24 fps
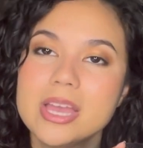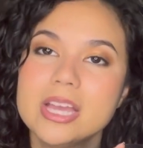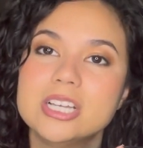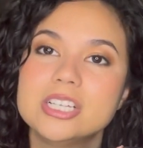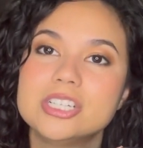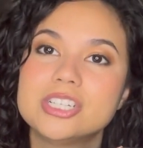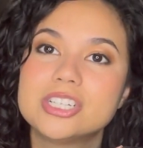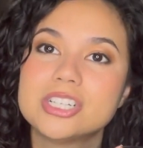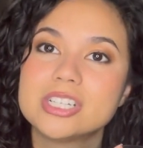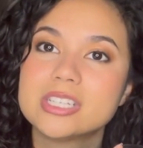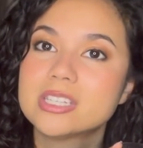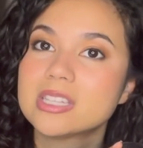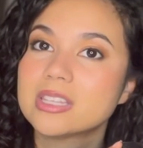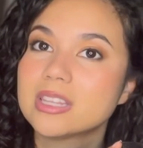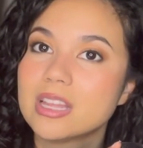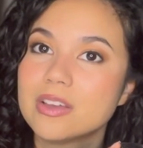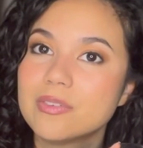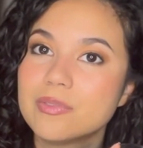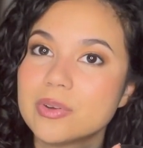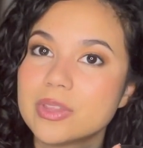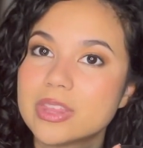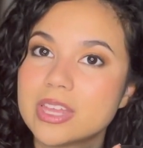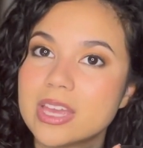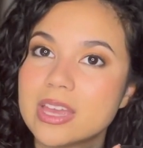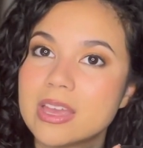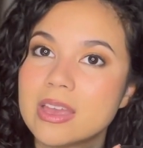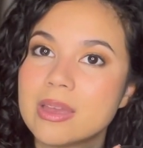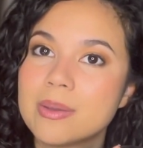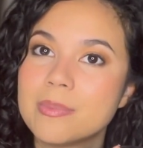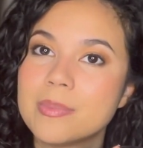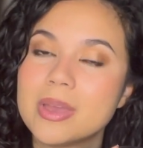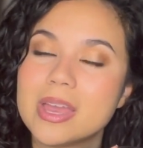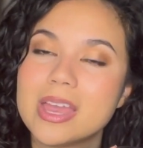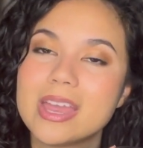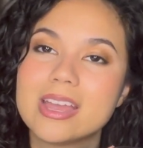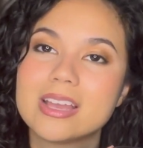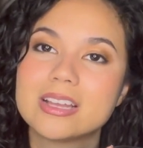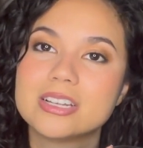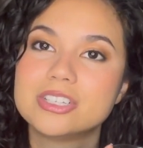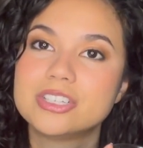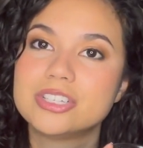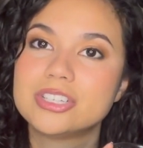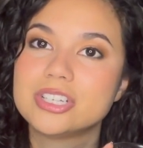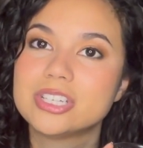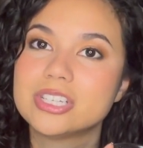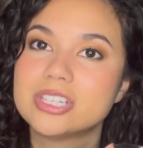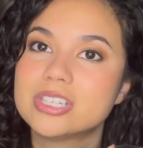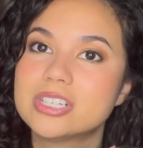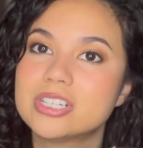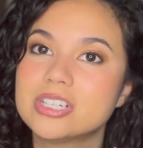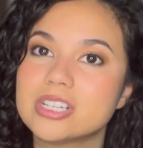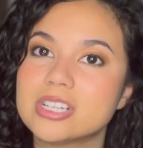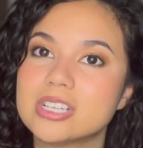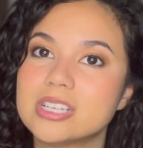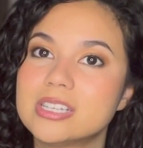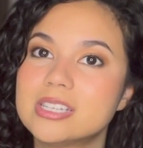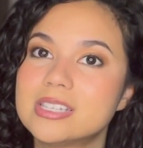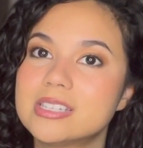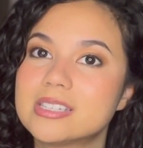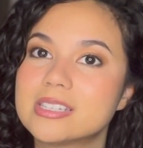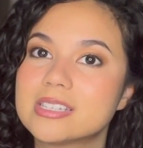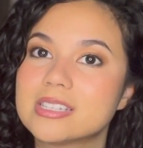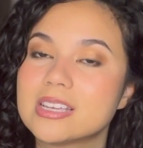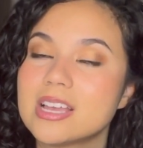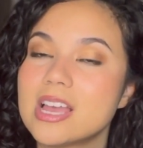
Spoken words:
She's in love with him, and she's just